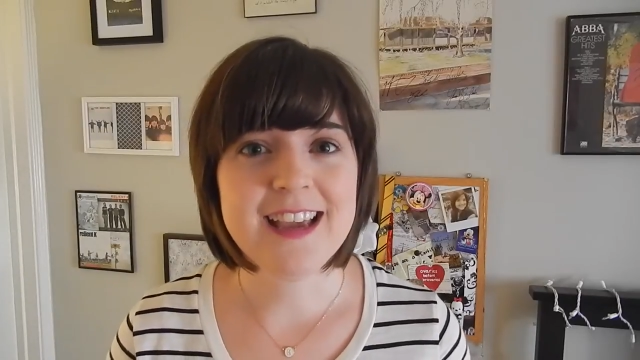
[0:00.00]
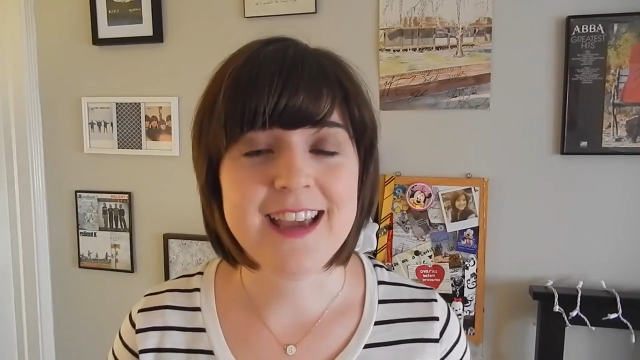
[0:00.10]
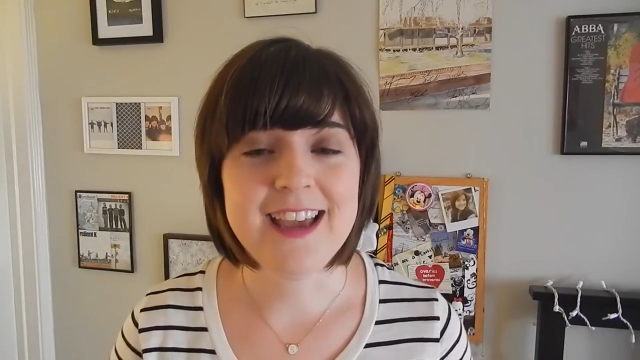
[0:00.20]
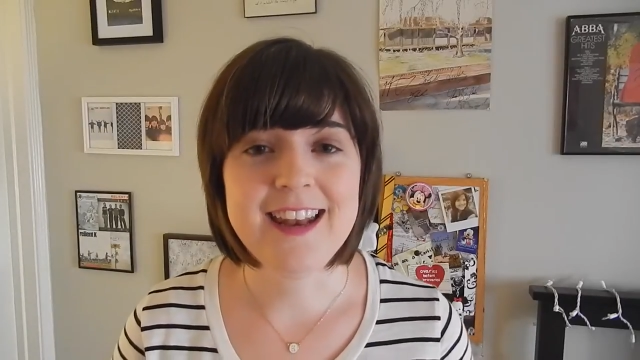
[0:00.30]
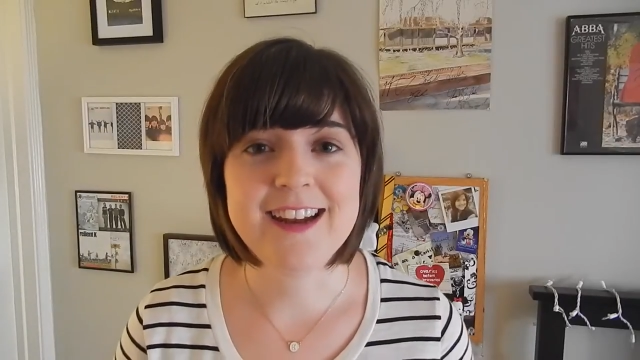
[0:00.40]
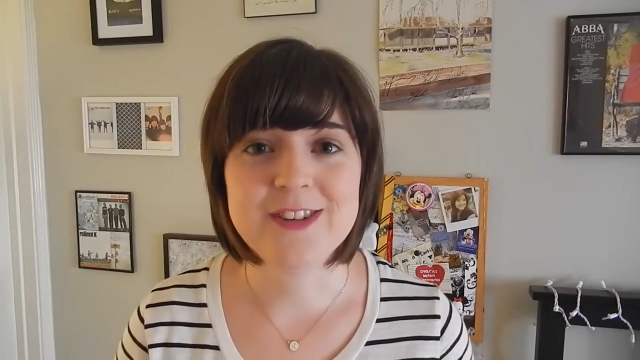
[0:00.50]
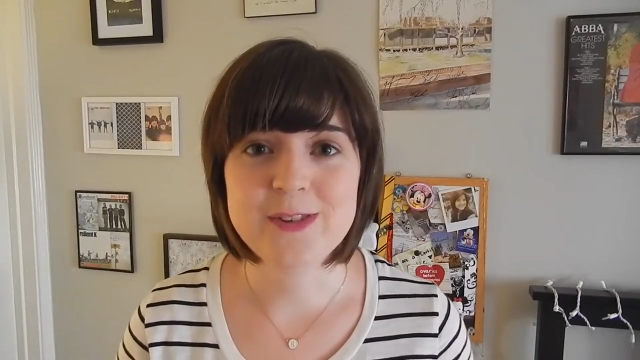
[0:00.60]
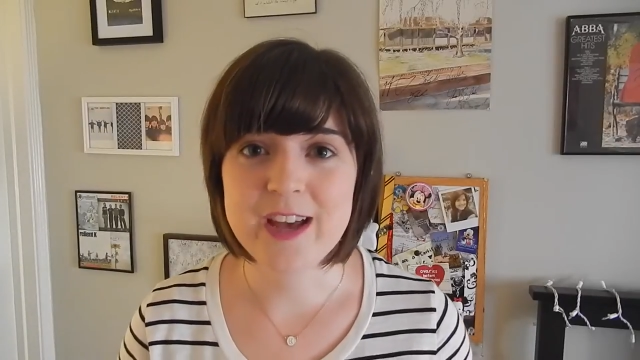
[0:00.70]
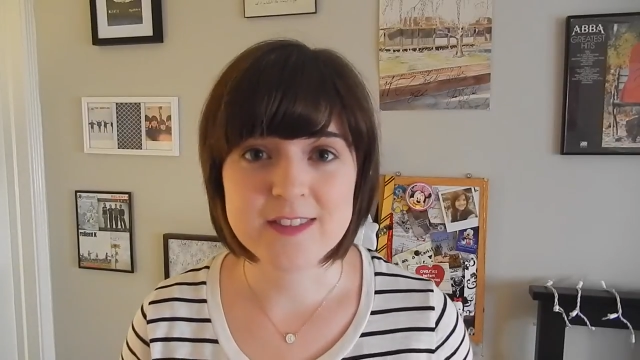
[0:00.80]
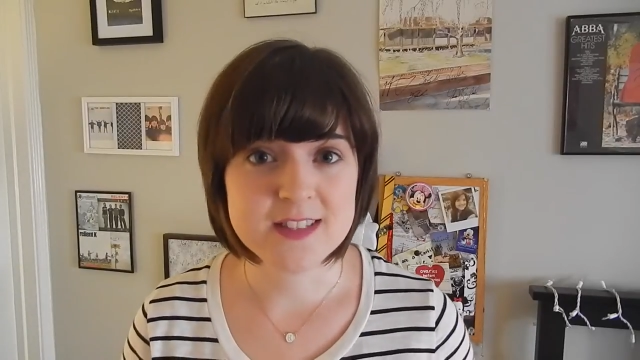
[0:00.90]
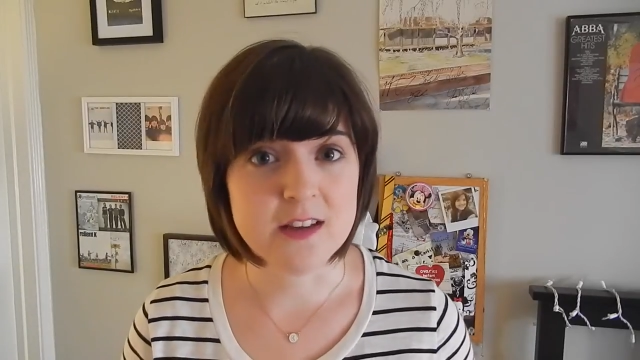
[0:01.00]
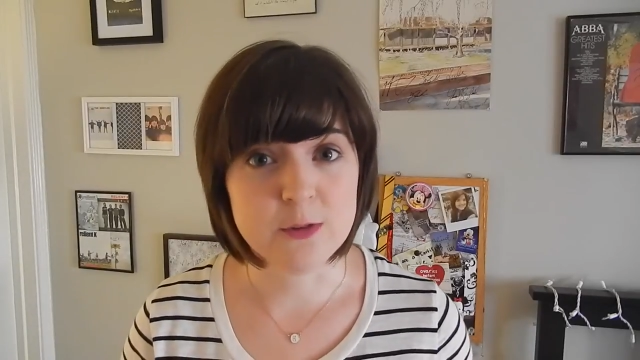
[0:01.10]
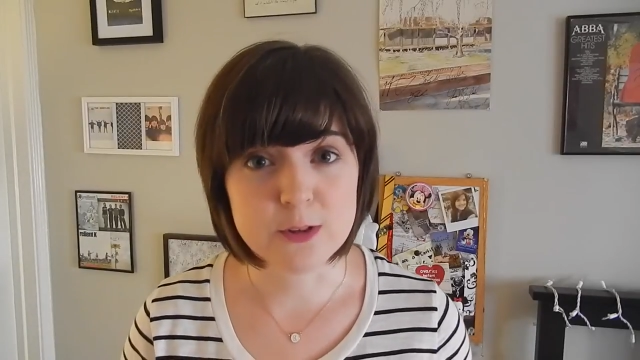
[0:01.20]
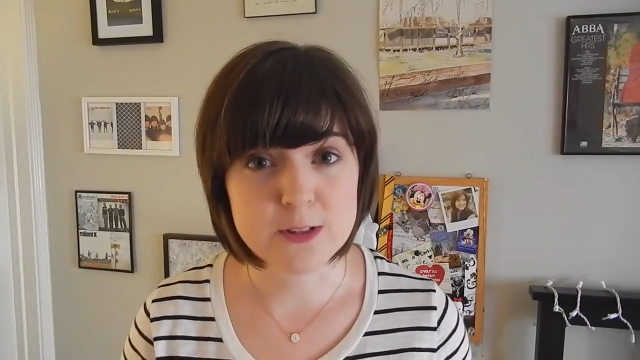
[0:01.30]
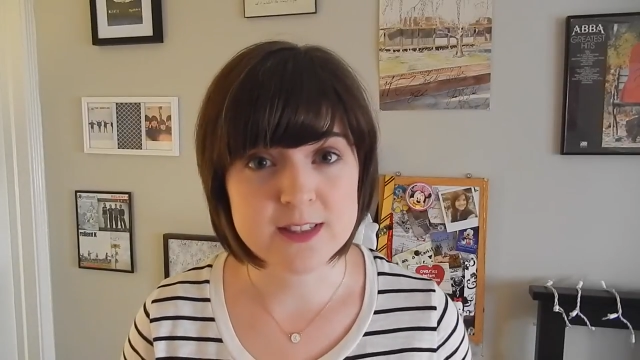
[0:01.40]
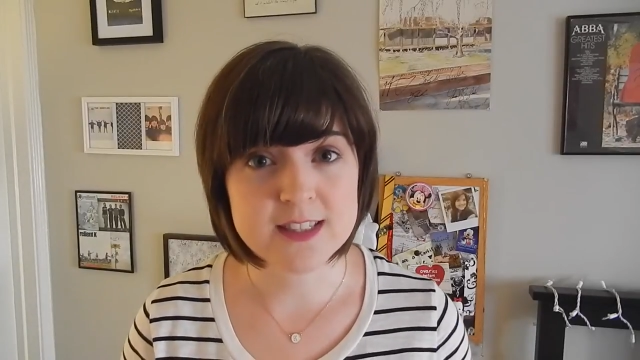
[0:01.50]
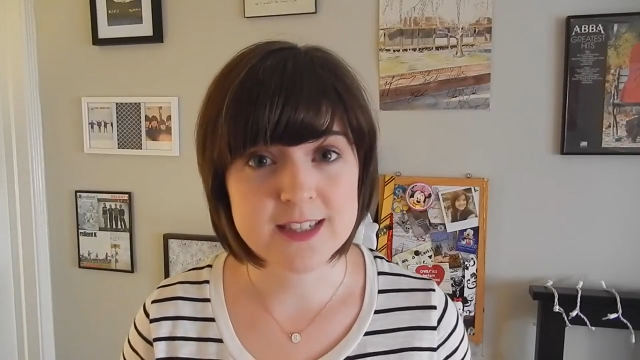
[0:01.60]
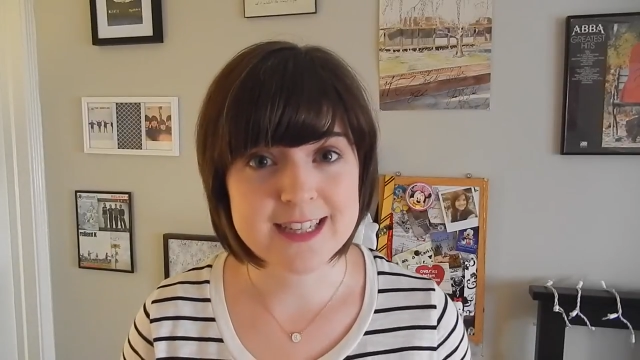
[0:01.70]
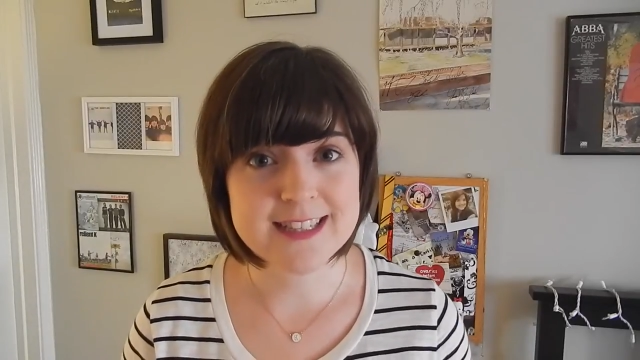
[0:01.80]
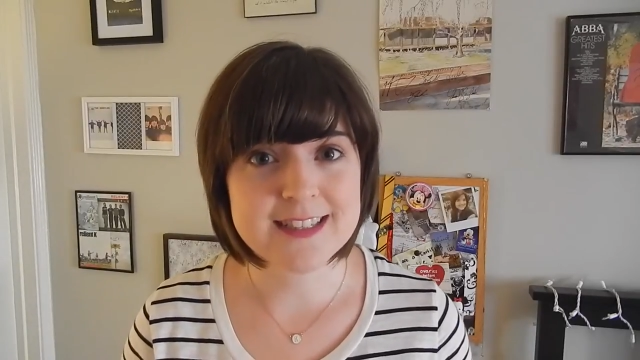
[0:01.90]
and I do have several
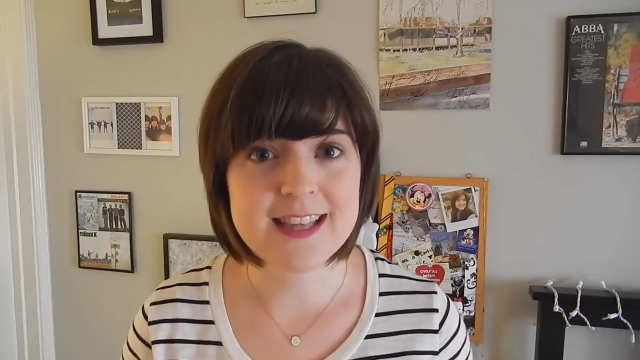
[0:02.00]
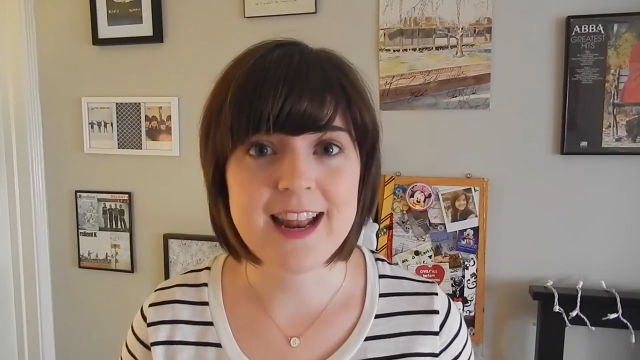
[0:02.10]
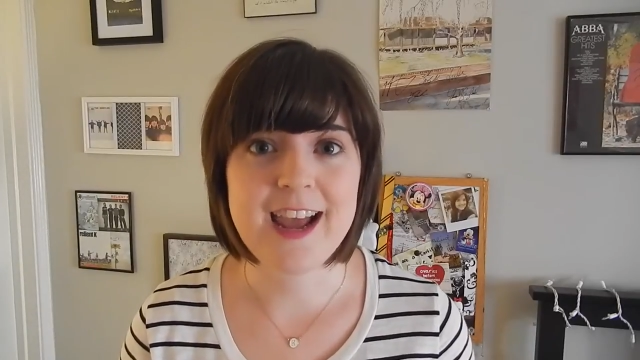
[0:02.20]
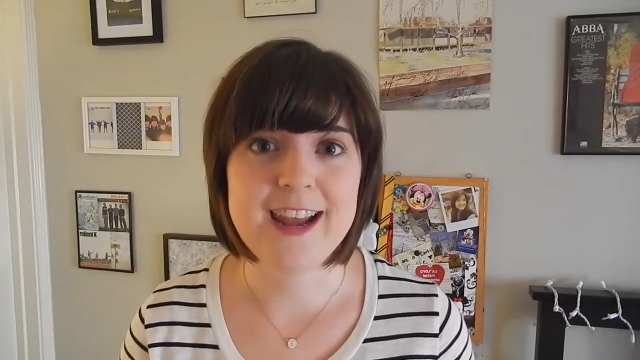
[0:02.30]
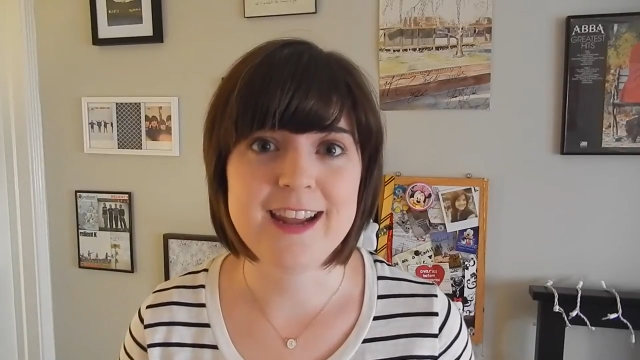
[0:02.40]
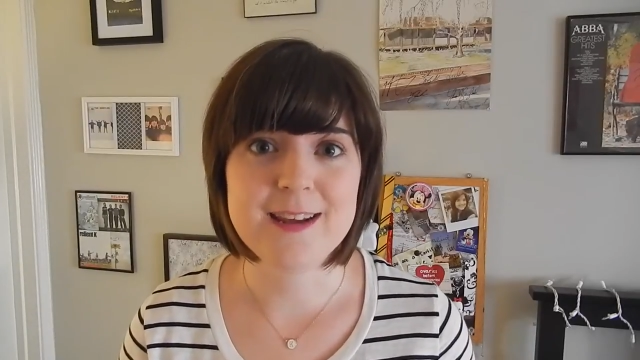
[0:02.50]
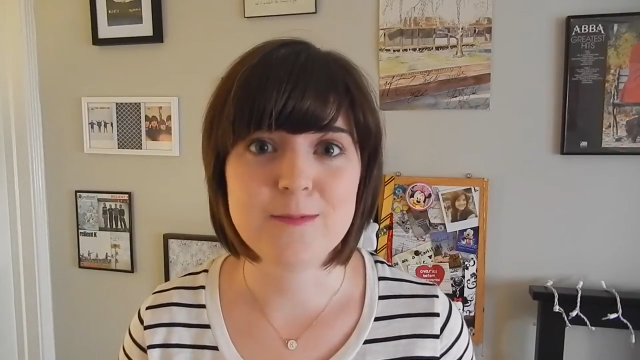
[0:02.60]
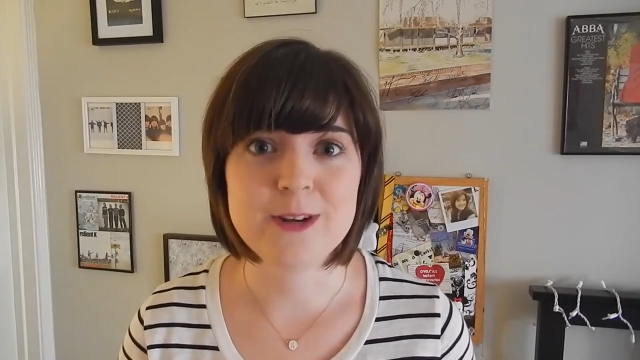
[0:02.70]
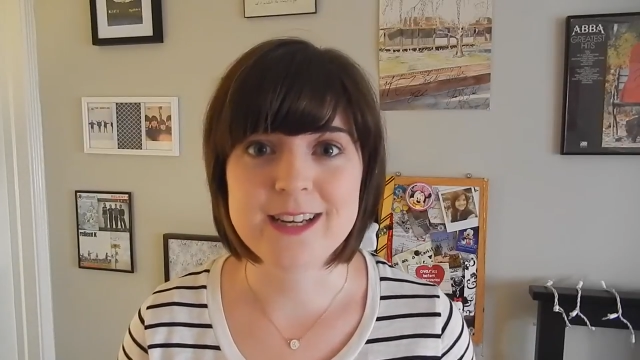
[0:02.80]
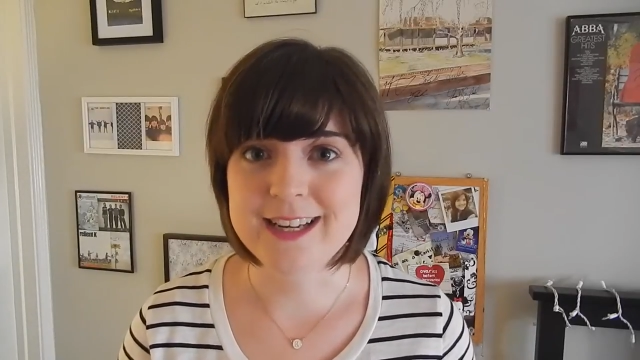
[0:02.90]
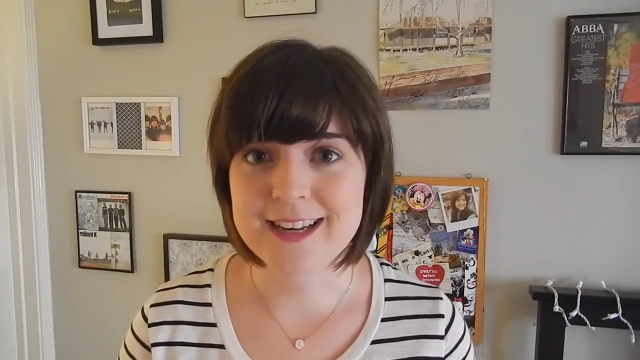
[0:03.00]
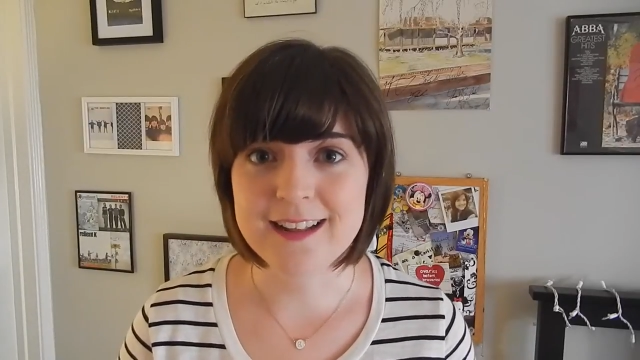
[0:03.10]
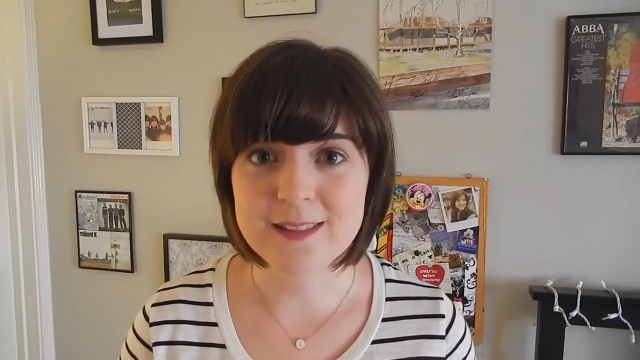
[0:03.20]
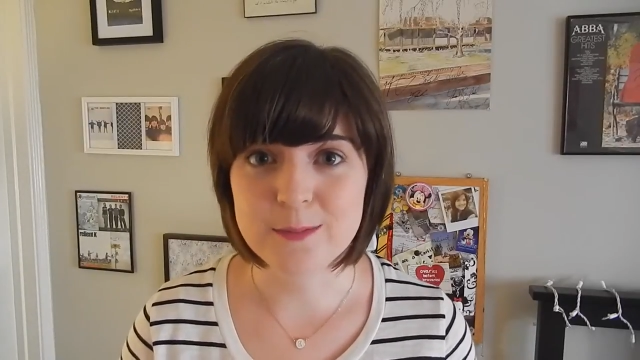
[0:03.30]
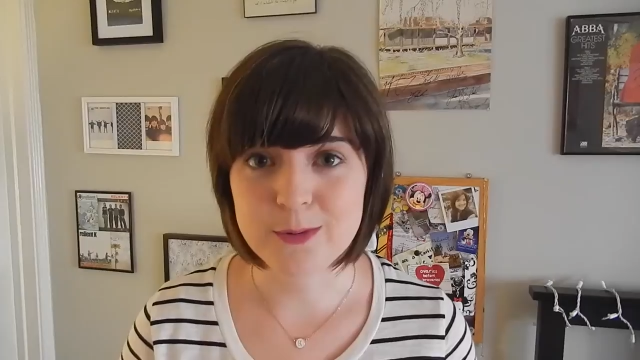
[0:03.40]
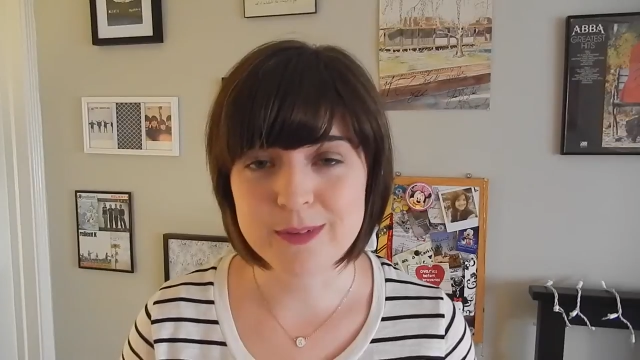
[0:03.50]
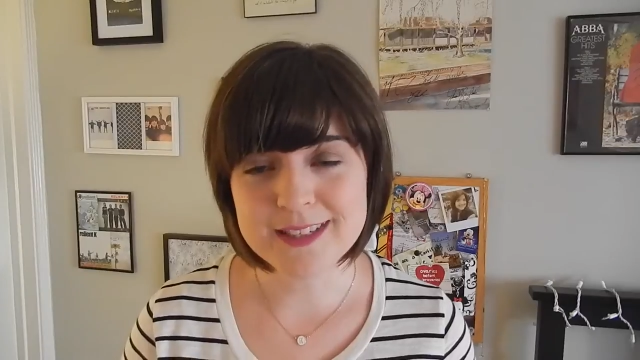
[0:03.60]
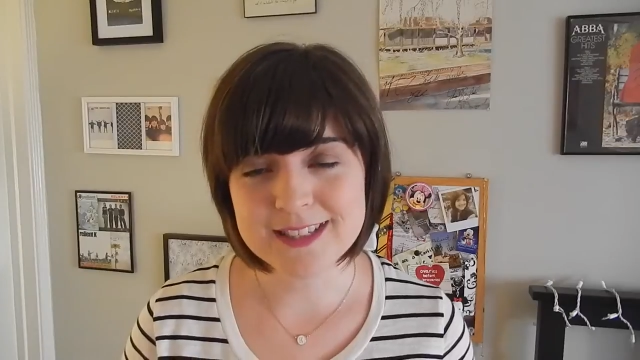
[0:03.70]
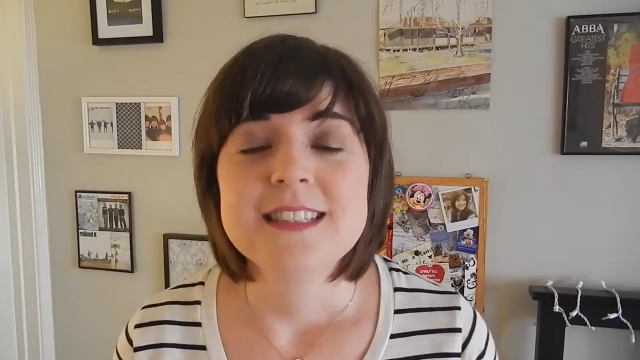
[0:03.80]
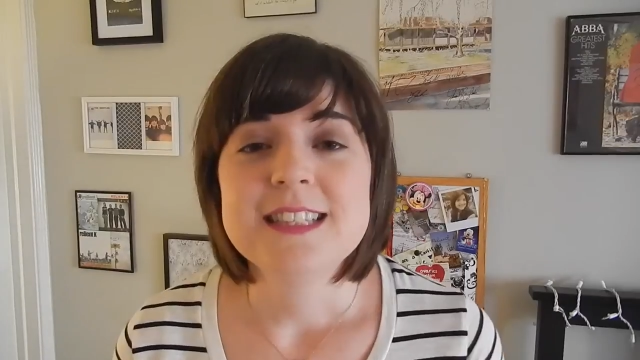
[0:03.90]
series that I am reading at the moment.